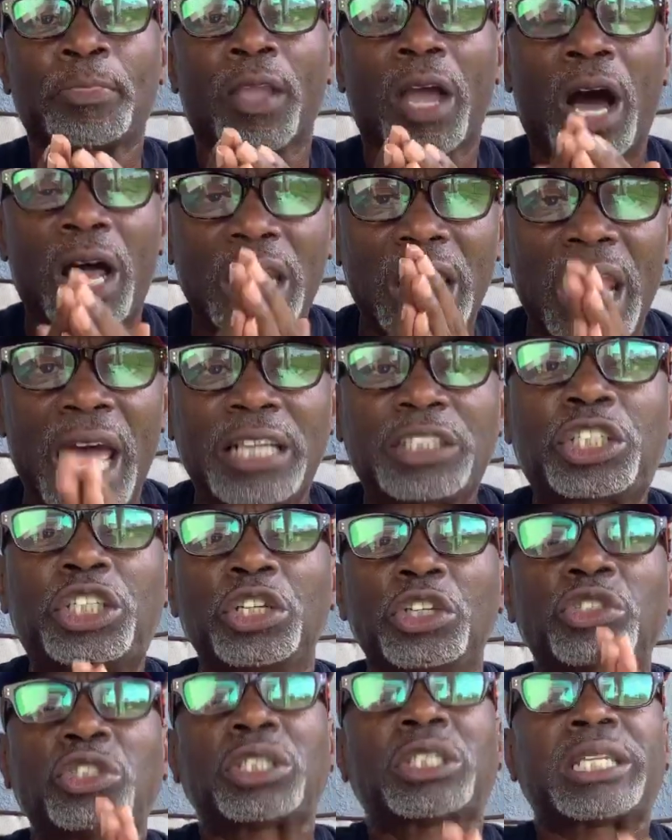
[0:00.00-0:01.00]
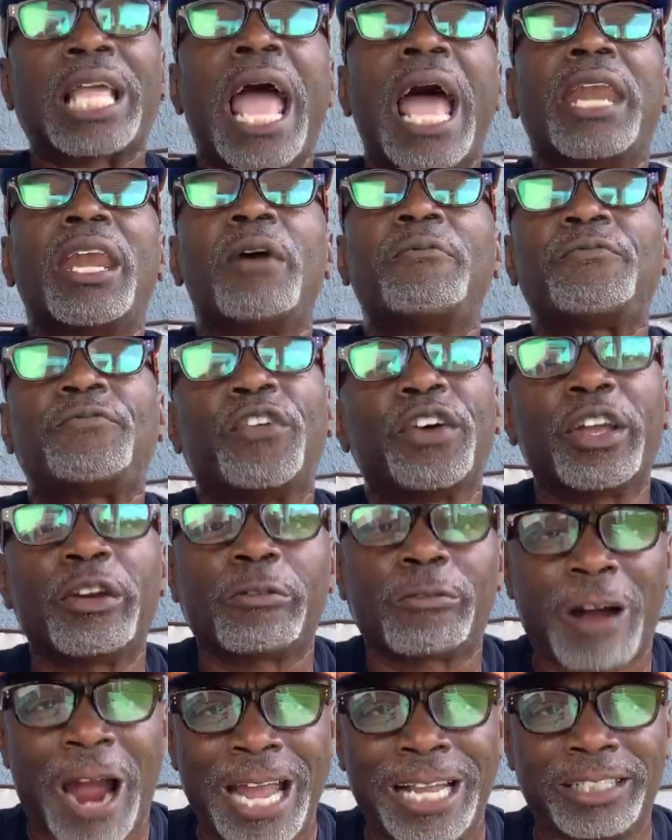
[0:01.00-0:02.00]
unless you stand up for your
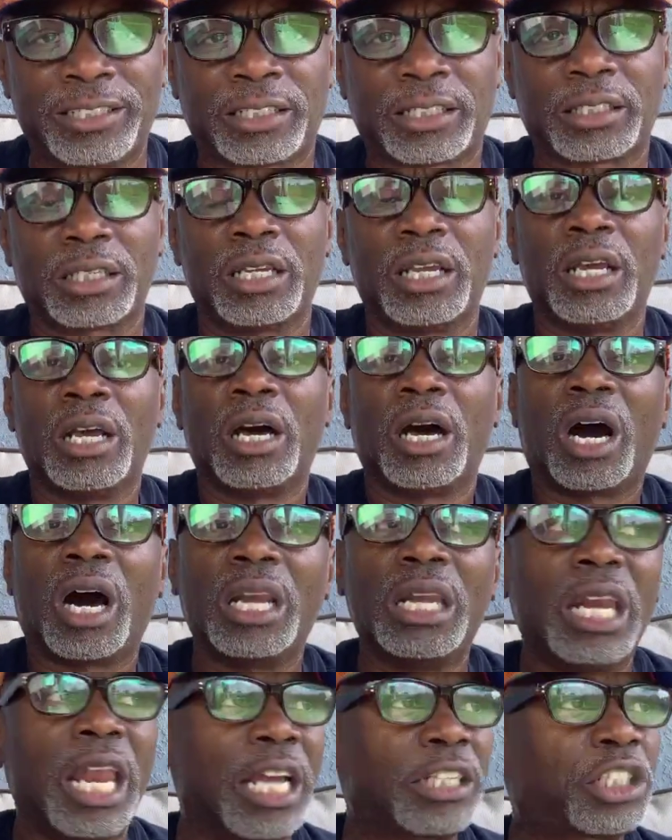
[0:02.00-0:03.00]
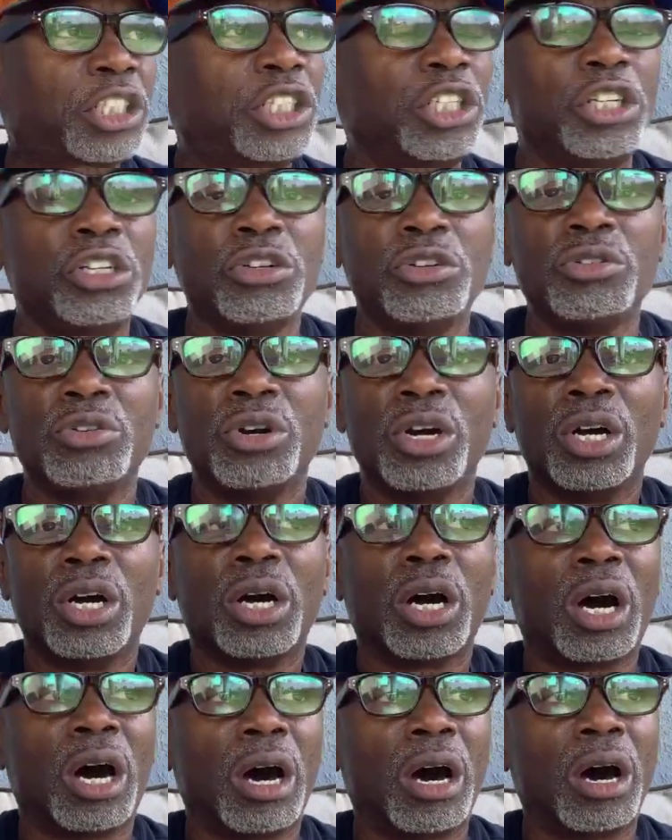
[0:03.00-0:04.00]
rights, unless you
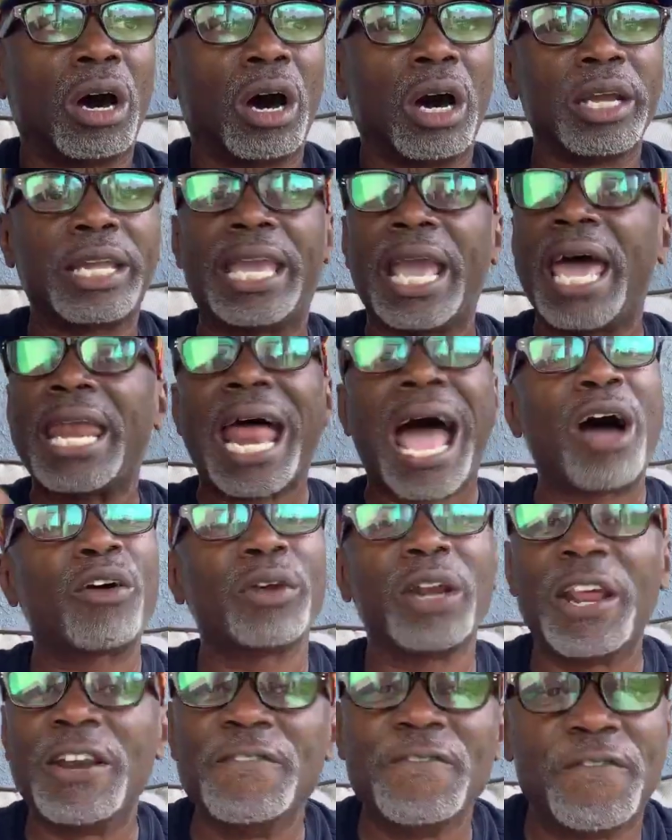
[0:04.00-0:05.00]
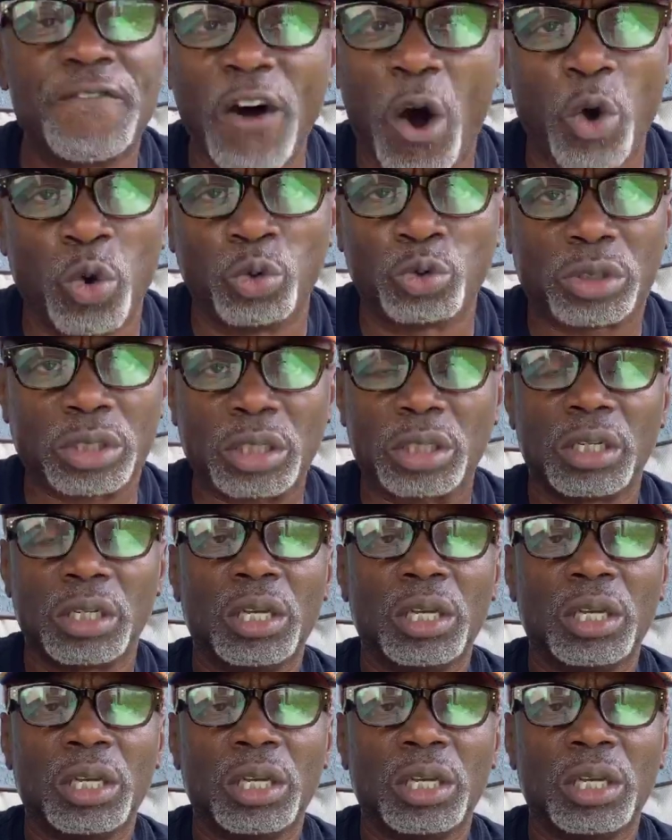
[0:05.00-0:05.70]
get out and vote,